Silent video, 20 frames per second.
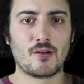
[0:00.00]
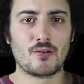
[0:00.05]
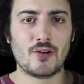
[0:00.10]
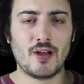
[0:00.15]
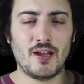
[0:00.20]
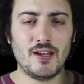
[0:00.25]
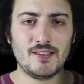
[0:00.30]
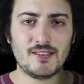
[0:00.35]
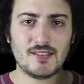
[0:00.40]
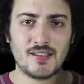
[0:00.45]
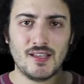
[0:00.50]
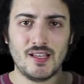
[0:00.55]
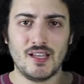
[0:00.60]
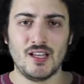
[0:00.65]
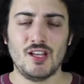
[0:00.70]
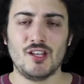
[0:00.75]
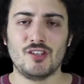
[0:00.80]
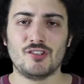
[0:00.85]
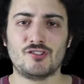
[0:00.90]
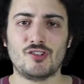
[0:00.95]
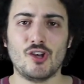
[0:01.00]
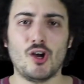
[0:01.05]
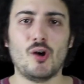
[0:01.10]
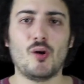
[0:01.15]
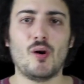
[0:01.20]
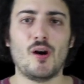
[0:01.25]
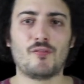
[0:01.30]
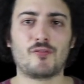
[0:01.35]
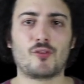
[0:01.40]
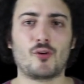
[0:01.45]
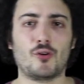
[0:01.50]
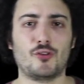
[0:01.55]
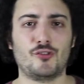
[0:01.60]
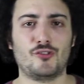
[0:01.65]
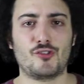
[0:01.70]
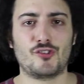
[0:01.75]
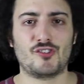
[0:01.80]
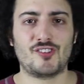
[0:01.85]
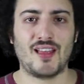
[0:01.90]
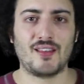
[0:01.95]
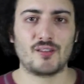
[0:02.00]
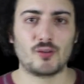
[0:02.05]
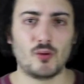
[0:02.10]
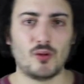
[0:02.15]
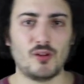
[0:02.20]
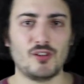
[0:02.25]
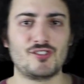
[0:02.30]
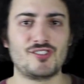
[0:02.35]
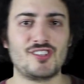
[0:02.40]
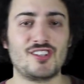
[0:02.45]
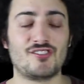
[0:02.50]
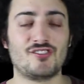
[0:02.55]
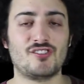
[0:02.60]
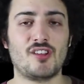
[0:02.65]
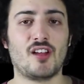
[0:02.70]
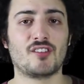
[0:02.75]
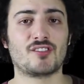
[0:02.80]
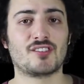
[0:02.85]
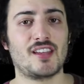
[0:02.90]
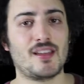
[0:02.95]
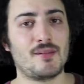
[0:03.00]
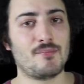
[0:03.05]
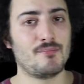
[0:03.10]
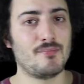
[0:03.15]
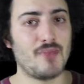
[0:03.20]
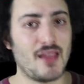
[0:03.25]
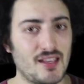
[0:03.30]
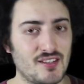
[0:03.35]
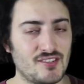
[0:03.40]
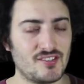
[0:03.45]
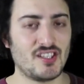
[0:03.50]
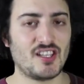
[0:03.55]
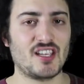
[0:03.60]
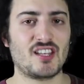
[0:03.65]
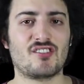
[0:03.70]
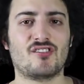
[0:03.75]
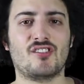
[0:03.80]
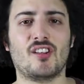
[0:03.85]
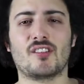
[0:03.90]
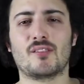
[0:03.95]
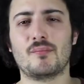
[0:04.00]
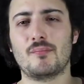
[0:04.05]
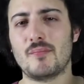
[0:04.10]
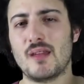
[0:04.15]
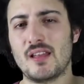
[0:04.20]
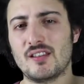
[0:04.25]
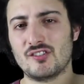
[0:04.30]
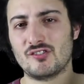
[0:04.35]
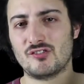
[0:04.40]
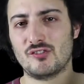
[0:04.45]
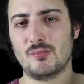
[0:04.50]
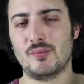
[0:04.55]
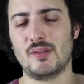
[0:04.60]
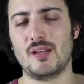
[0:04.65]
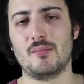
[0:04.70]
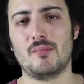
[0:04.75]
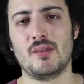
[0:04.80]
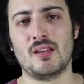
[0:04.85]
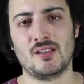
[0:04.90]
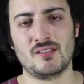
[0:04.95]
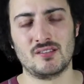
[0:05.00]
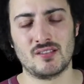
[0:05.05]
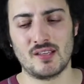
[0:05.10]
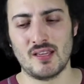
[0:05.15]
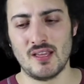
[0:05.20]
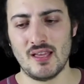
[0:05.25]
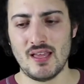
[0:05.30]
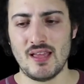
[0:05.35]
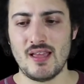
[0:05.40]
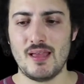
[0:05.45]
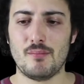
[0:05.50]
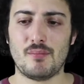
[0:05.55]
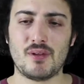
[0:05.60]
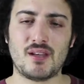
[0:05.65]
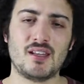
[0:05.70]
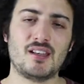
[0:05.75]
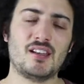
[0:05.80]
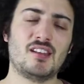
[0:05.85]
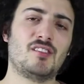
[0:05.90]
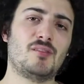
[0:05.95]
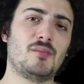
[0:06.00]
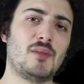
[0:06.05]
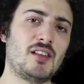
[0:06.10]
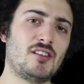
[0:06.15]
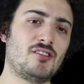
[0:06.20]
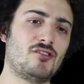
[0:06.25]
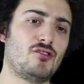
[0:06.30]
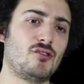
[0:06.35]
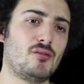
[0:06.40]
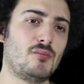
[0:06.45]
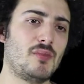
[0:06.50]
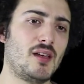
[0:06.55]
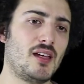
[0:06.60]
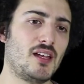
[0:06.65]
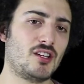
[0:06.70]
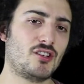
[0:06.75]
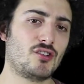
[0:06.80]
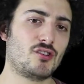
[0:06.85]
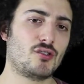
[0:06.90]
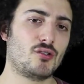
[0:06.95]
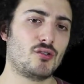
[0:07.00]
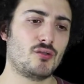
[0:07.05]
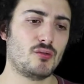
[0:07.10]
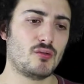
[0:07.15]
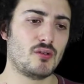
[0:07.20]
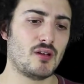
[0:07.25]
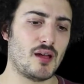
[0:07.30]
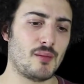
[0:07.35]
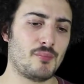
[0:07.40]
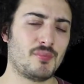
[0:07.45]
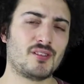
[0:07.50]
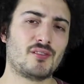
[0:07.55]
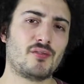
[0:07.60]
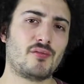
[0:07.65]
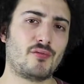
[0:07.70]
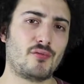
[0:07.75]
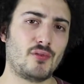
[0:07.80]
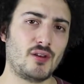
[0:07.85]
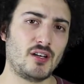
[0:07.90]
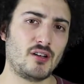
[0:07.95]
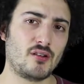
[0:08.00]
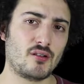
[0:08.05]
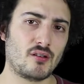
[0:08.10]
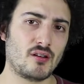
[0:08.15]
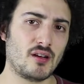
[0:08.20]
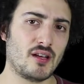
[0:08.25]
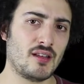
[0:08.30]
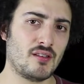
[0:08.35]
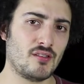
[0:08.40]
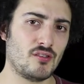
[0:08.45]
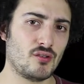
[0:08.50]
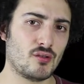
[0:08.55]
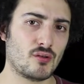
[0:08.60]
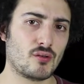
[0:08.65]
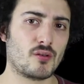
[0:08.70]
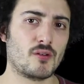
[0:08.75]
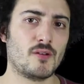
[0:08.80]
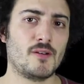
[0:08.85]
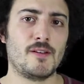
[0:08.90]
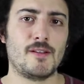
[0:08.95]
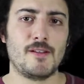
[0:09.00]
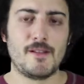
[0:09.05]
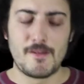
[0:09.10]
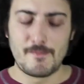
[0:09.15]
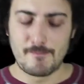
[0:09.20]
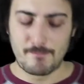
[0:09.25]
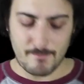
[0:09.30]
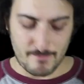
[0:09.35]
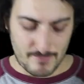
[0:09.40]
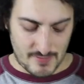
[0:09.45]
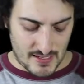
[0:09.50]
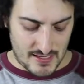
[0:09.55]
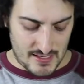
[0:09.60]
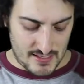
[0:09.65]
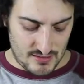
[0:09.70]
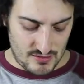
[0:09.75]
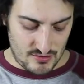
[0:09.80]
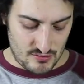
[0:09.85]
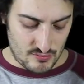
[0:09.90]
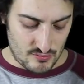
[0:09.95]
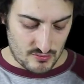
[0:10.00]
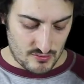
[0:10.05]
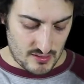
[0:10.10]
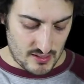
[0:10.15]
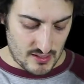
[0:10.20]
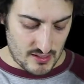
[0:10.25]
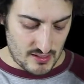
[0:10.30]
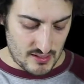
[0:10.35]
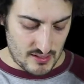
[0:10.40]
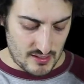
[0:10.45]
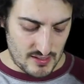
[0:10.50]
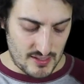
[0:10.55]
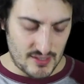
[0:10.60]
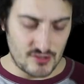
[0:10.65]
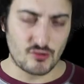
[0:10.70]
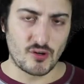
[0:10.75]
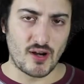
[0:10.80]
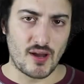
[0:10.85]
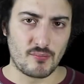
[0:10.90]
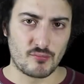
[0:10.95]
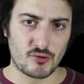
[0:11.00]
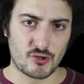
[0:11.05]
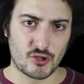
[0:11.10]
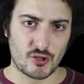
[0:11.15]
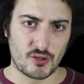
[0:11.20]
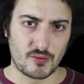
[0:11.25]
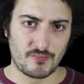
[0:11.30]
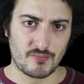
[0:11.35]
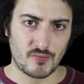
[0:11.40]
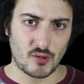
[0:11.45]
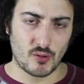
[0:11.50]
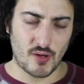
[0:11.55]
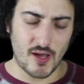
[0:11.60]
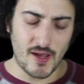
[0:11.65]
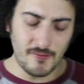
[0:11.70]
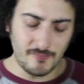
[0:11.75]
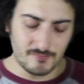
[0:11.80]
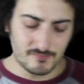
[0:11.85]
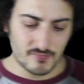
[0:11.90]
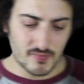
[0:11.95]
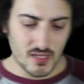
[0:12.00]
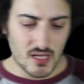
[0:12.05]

Right? So of course the sound quality is not amazing, it's not meant to be amazing, but it is meant to make you a bit freer in your embouchure, okay?